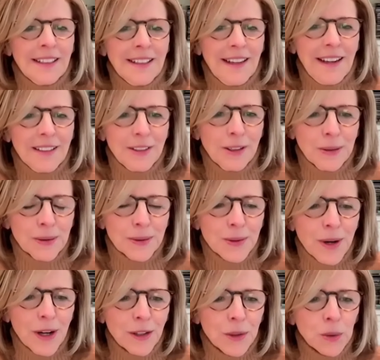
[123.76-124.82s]
I don't
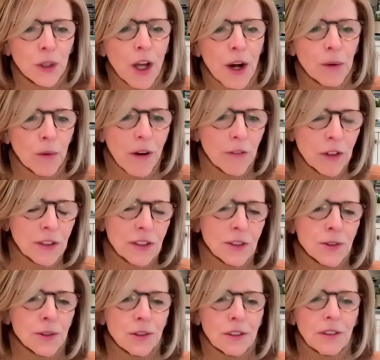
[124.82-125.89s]
try to do a lot of
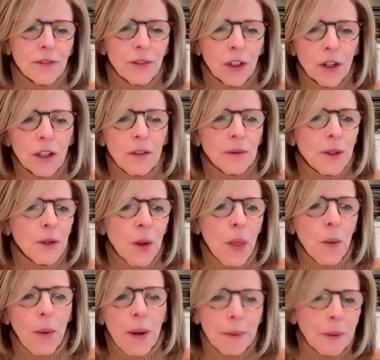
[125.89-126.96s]
references or very, you know,
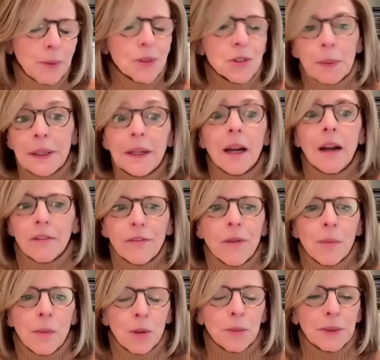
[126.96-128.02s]
the way people speak of the
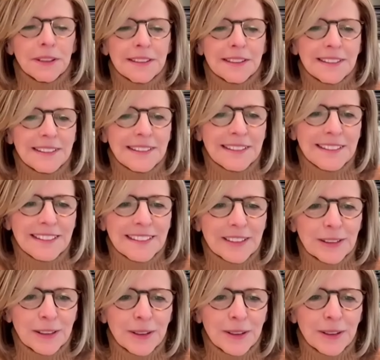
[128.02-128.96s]
moment. Hmm. So,